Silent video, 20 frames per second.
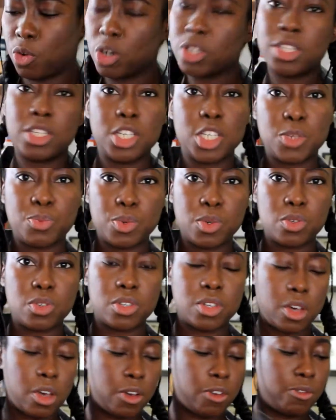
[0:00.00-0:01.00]
teaspoons
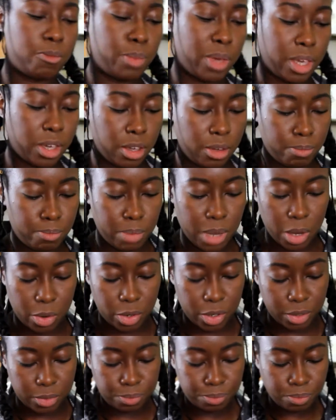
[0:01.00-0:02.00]
of baking
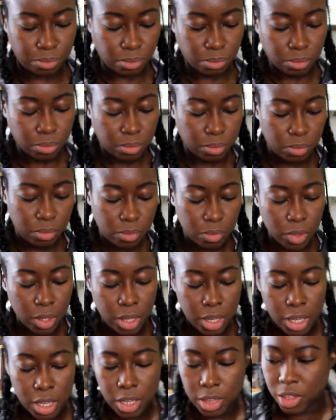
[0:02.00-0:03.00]
powder.
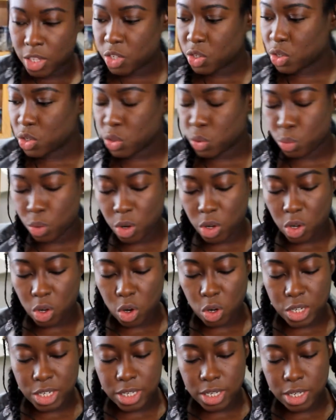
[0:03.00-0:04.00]
This is what
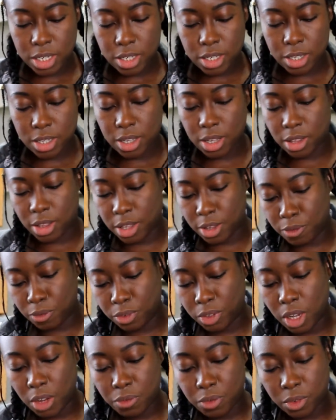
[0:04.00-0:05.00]
causes the
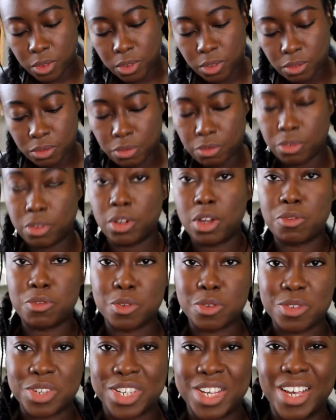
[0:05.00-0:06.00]

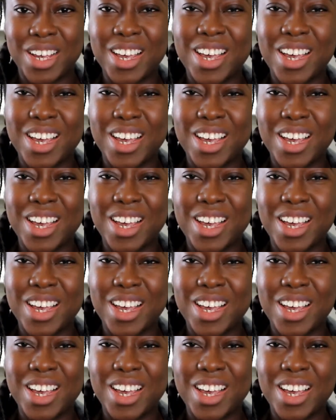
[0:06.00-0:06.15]
fluffles.